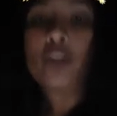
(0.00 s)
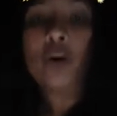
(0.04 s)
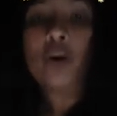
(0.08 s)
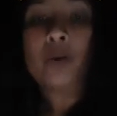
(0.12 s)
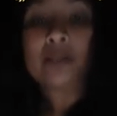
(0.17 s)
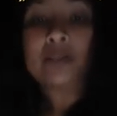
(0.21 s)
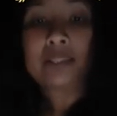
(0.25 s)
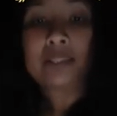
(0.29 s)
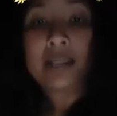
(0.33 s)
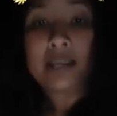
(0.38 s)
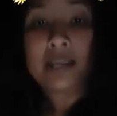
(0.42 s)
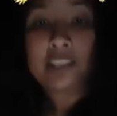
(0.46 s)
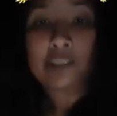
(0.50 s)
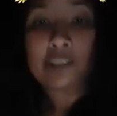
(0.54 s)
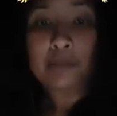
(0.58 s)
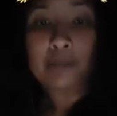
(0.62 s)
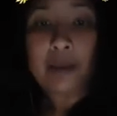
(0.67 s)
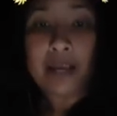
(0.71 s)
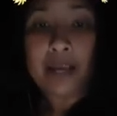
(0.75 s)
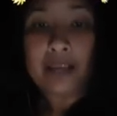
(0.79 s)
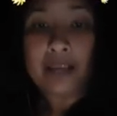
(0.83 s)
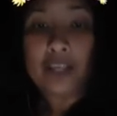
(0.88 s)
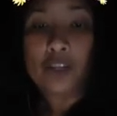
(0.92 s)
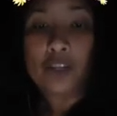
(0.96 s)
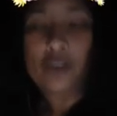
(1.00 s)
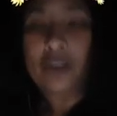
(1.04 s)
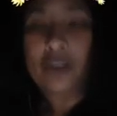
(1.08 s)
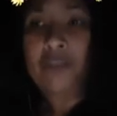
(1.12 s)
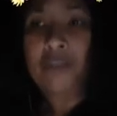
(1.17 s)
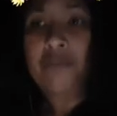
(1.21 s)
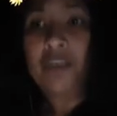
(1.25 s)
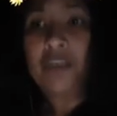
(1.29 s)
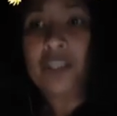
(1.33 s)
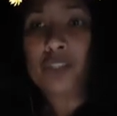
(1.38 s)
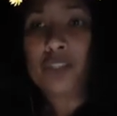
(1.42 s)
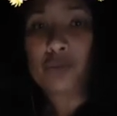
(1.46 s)
what to expect. You know, the
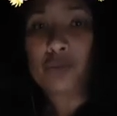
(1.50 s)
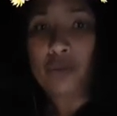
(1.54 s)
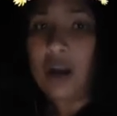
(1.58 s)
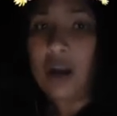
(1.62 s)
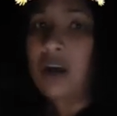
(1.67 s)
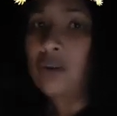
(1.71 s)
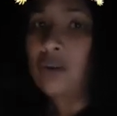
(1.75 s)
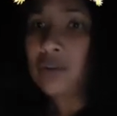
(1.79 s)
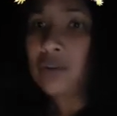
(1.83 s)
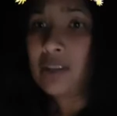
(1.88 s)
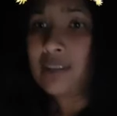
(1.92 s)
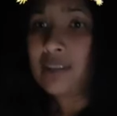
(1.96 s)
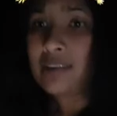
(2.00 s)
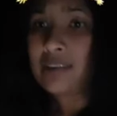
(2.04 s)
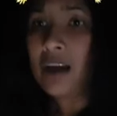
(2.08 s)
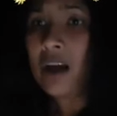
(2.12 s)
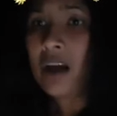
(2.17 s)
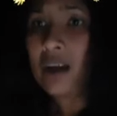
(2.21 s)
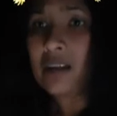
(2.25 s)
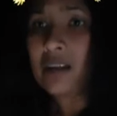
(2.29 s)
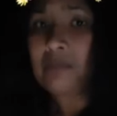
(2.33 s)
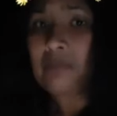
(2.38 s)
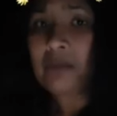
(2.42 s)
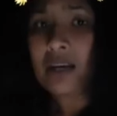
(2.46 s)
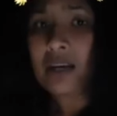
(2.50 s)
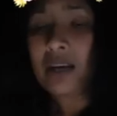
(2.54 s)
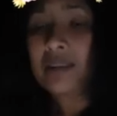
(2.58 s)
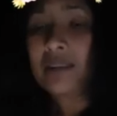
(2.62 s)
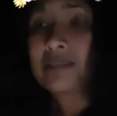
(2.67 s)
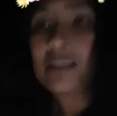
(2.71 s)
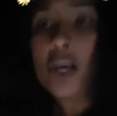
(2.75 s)
first round is hard because